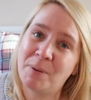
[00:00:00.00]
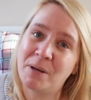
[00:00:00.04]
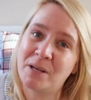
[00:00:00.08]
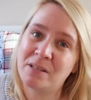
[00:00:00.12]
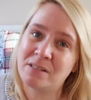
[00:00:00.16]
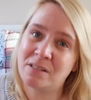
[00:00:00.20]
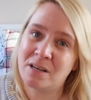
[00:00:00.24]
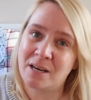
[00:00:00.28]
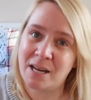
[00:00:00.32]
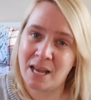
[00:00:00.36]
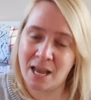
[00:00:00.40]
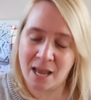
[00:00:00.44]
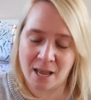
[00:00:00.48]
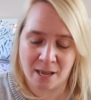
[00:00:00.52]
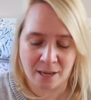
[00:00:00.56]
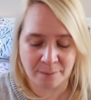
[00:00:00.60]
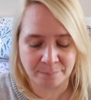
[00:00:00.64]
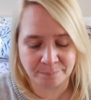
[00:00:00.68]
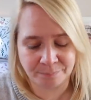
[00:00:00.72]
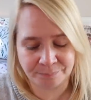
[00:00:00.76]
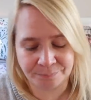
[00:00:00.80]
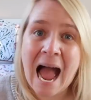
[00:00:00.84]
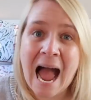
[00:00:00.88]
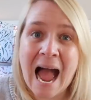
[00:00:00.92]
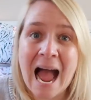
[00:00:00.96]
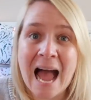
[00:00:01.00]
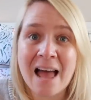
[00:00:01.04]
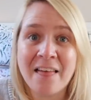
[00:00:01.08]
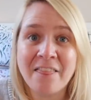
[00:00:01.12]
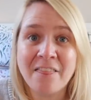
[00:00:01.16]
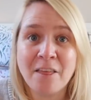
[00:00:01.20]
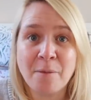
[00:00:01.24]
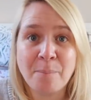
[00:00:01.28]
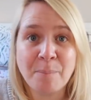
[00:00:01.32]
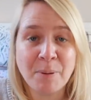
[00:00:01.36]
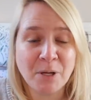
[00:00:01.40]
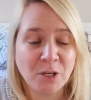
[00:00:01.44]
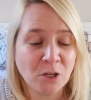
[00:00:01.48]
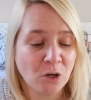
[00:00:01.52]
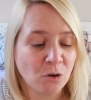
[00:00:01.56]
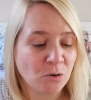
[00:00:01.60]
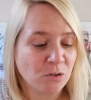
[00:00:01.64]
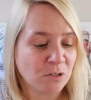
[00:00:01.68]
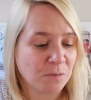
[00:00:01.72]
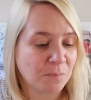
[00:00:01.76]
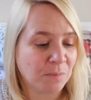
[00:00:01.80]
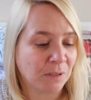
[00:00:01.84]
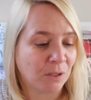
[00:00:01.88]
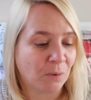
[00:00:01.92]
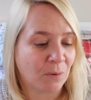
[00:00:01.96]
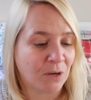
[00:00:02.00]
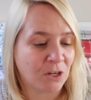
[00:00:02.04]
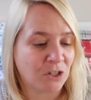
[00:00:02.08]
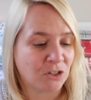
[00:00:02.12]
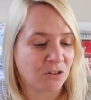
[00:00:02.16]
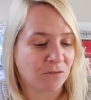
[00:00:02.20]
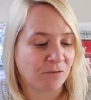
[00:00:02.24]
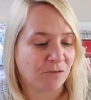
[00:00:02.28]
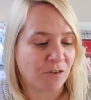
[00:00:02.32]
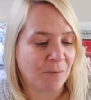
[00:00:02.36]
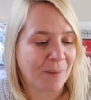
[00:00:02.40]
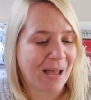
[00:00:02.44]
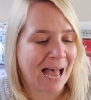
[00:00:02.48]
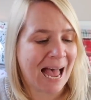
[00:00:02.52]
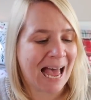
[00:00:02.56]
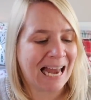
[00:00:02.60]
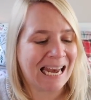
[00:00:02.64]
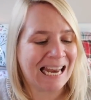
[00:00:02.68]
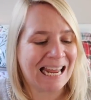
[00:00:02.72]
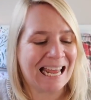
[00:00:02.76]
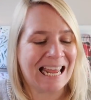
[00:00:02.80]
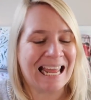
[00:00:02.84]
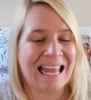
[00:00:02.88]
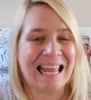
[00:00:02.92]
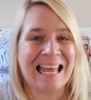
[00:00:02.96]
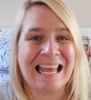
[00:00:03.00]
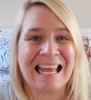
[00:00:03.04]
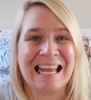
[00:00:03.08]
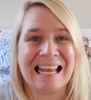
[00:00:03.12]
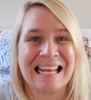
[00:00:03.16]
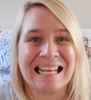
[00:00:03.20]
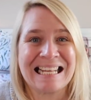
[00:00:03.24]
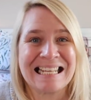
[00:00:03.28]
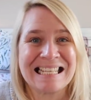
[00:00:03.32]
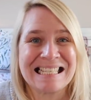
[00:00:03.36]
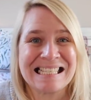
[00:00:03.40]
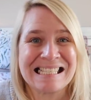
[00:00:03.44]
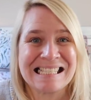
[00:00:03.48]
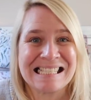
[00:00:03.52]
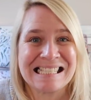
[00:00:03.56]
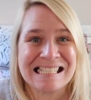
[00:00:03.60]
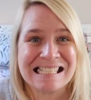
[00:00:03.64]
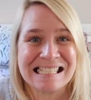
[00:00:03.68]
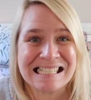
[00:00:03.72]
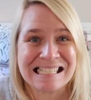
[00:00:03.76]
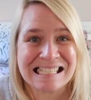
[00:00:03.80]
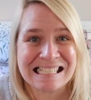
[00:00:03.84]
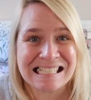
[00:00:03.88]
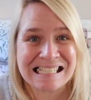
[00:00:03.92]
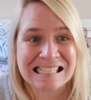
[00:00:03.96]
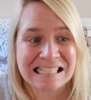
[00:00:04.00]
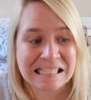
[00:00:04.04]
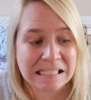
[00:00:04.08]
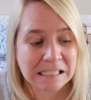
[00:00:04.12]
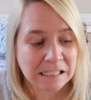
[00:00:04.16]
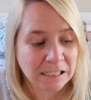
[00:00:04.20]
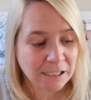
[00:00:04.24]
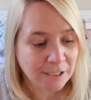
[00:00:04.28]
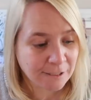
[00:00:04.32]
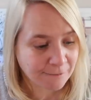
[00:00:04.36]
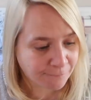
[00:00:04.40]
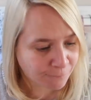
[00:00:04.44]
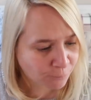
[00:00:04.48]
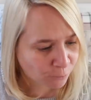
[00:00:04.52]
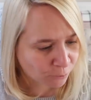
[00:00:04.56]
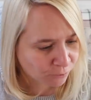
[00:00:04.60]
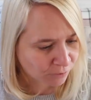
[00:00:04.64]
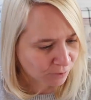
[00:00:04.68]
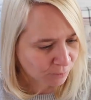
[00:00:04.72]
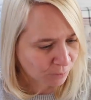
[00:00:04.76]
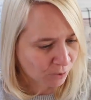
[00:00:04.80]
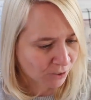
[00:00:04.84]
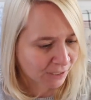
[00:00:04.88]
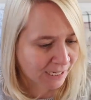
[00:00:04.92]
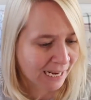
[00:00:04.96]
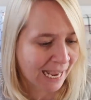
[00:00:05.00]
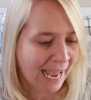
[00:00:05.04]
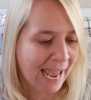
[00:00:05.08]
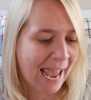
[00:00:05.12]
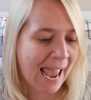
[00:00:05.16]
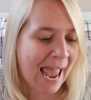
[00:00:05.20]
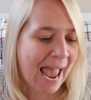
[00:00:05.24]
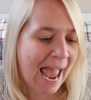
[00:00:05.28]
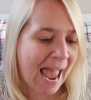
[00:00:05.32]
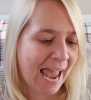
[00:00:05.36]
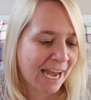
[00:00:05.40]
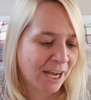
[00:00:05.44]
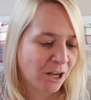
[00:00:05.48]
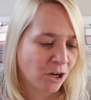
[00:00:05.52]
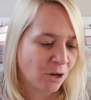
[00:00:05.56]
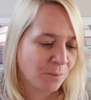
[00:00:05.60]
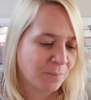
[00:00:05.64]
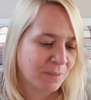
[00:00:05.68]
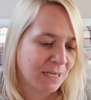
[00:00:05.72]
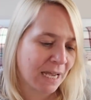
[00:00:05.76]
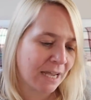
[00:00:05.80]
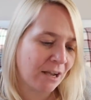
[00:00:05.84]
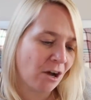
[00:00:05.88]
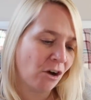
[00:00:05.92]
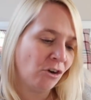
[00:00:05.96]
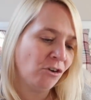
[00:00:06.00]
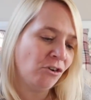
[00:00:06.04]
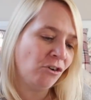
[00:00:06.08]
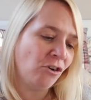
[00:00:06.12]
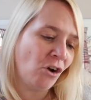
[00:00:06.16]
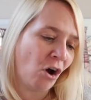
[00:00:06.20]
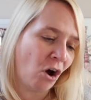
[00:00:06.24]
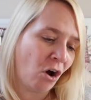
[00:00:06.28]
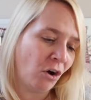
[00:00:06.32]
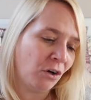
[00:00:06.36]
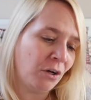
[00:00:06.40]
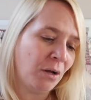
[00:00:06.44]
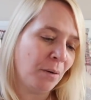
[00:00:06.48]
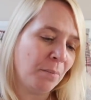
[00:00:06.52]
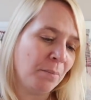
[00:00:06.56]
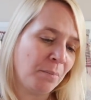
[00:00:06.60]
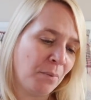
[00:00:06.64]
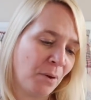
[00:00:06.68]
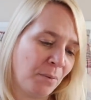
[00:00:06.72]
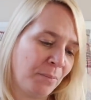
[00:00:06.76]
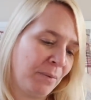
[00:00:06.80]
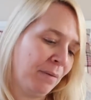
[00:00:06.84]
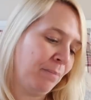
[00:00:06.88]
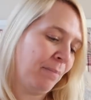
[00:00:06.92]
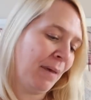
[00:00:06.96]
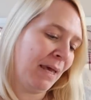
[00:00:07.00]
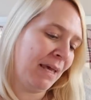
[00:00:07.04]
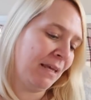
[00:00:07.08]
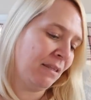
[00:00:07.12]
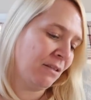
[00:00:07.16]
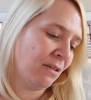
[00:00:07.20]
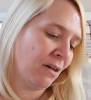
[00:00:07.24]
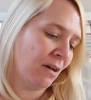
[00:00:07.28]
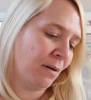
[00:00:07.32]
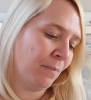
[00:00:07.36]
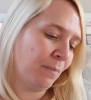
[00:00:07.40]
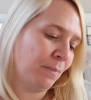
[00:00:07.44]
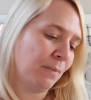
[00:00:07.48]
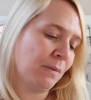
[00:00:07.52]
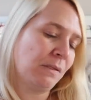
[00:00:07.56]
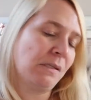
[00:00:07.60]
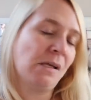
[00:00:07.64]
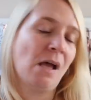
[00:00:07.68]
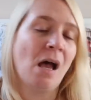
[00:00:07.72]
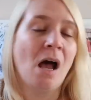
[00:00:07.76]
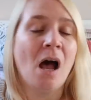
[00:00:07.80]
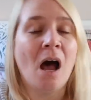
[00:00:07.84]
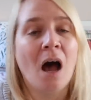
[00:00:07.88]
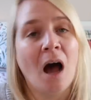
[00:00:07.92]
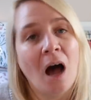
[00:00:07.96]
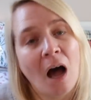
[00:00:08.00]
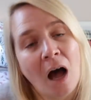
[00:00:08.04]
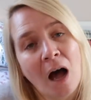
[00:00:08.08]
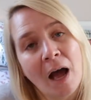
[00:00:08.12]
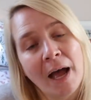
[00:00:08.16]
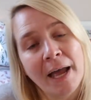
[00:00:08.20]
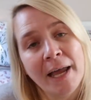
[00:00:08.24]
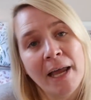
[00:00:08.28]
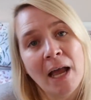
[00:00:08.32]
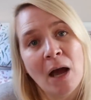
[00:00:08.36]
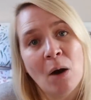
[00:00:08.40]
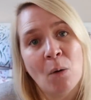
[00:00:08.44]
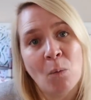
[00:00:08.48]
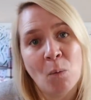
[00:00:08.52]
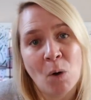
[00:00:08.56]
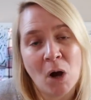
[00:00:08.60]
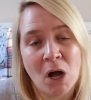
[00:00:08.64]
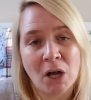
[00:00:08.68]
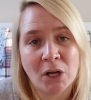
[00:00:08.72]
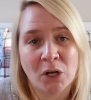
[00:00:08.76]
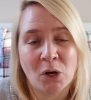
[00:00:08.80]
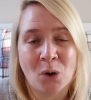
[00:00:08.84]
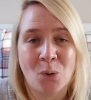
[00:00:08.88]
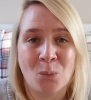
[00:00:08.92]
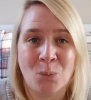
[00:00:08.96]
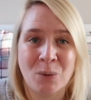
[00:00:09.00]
of person I am. And the penultimate question from Alex. 431. Any update on non-mummy meetups? I work